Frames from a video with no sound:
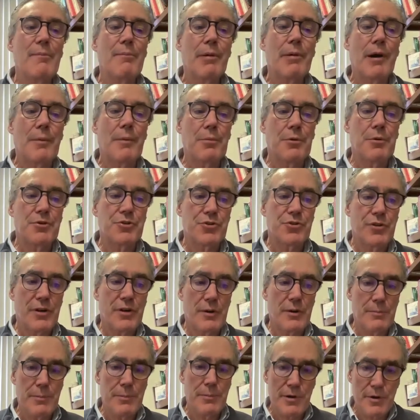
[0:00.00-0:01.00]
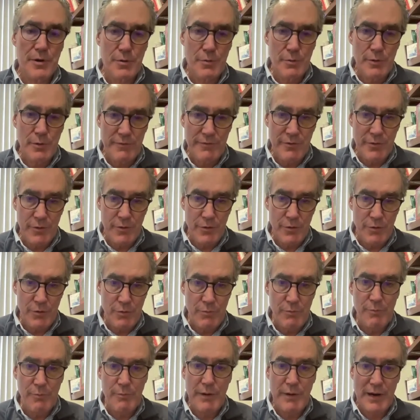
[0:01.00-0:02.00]
published in a peer
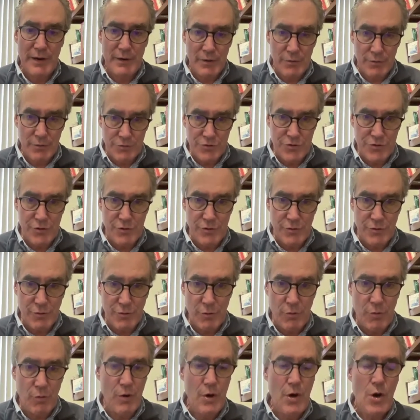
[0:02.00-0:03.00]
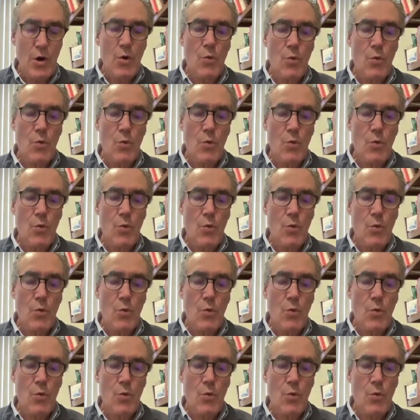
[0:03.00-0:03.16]
reviewed medical journal